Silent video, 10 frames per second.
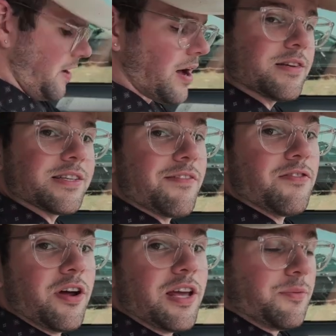I honestly have no
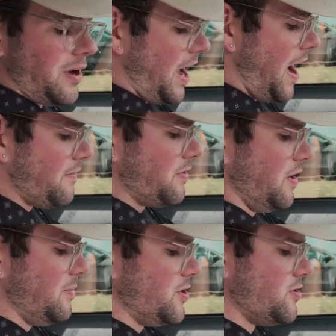idea what half the
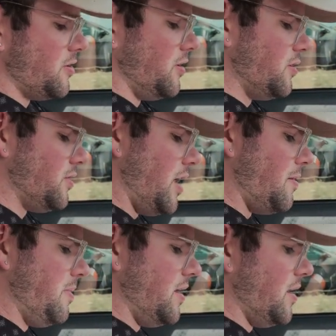images are gonna look like
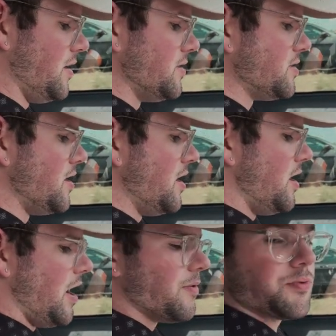because
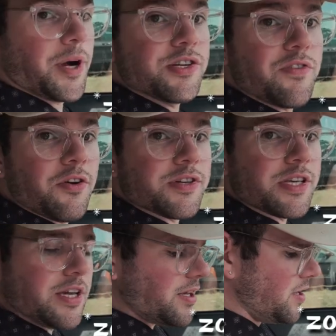I was range
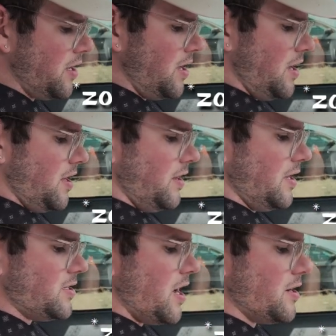focusing the
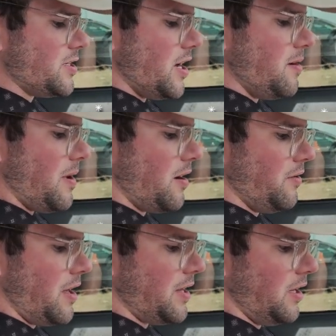entire time. I don't, I
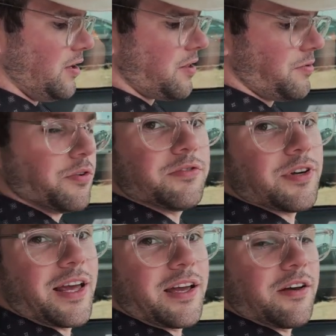think I looked through for
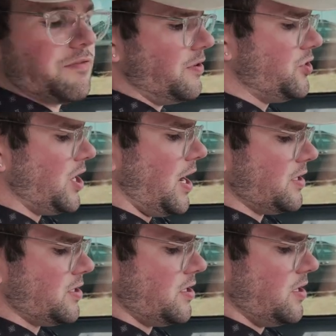like a few
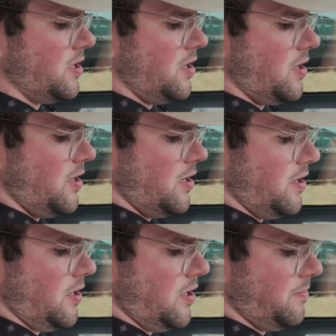shots.
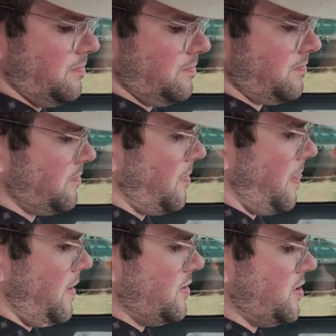Um,
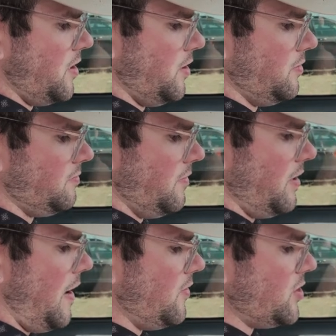so I
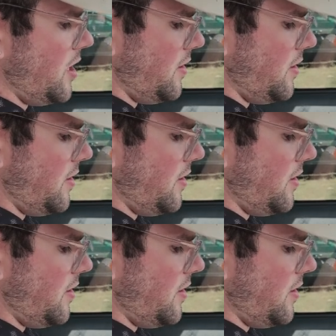haven't shot